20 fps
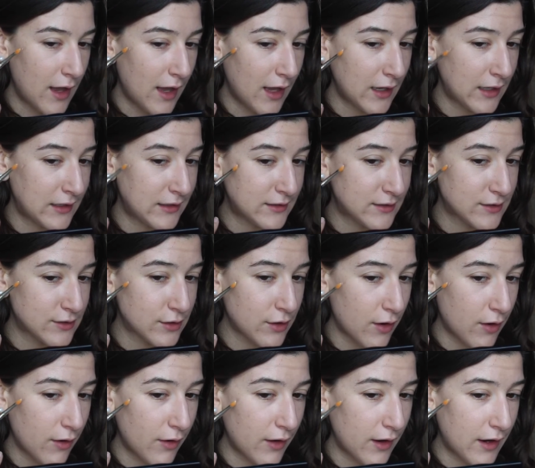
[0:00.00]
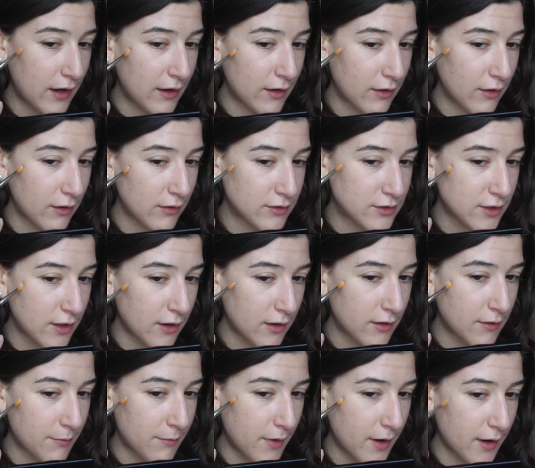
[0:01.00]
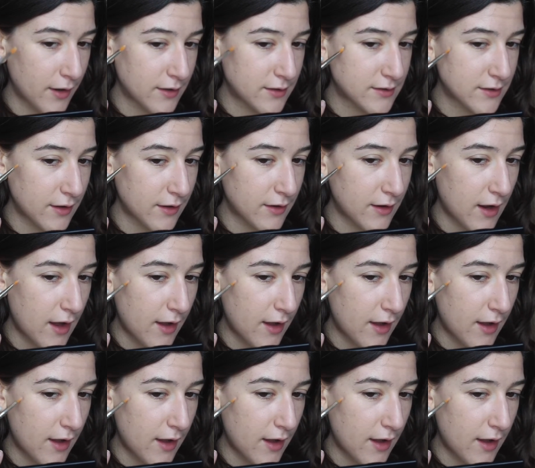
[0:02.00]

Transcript: any scarring or dark marks are